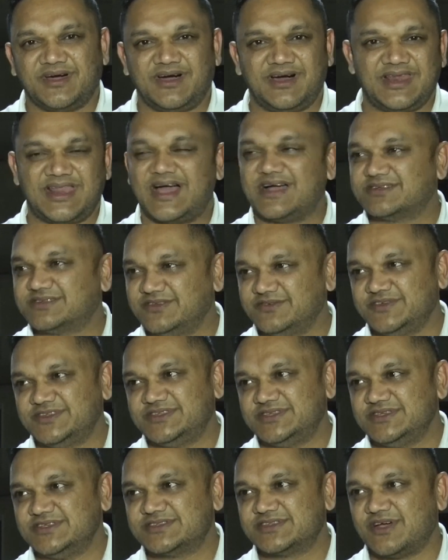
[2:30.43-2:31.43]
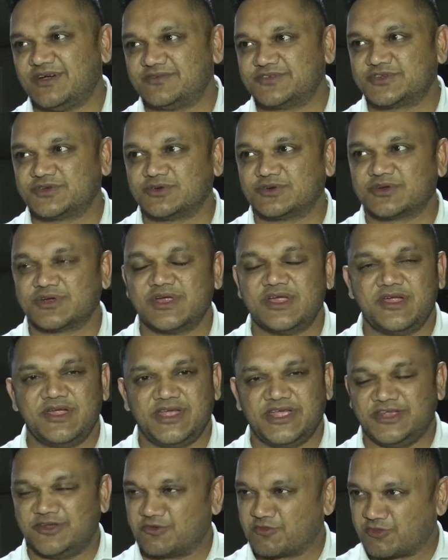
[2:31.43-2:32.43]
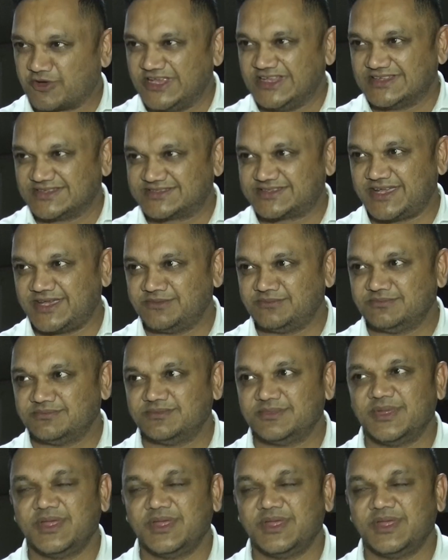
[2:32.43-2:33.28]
all activities offshore in real time.